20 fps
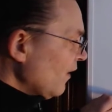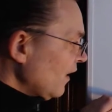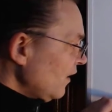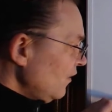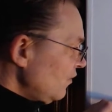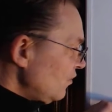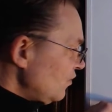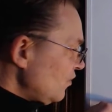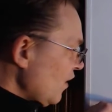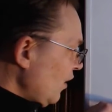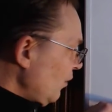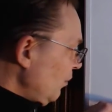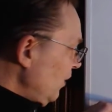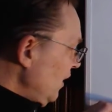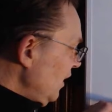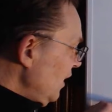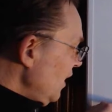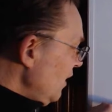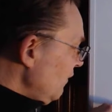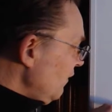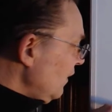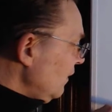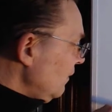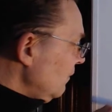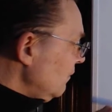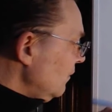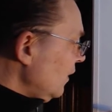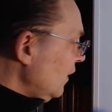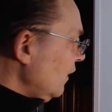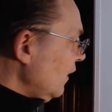advice shall be
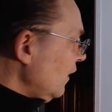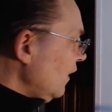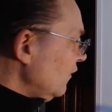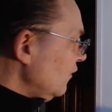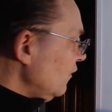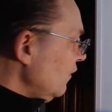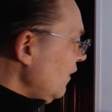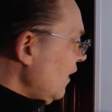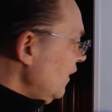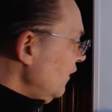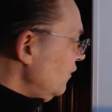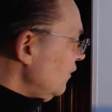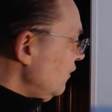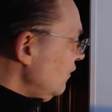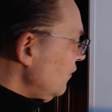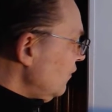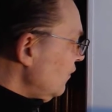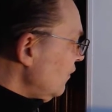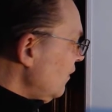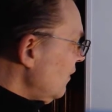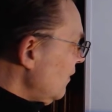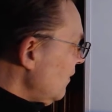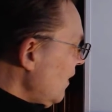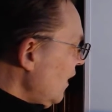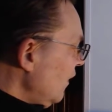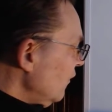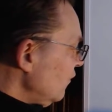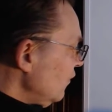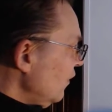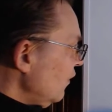given unless licensed
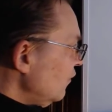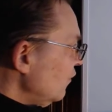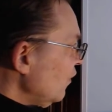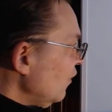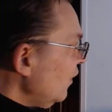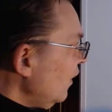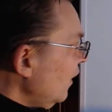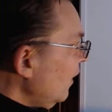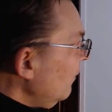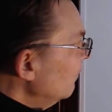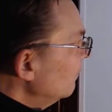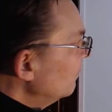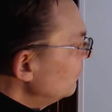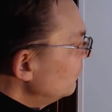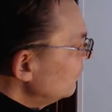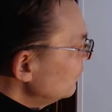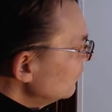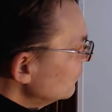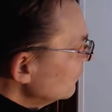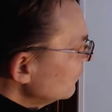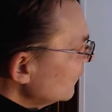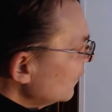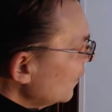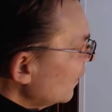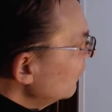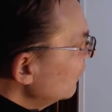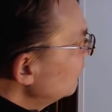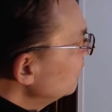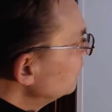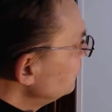as an attorney.
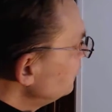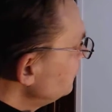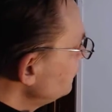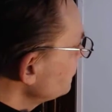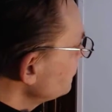Okay.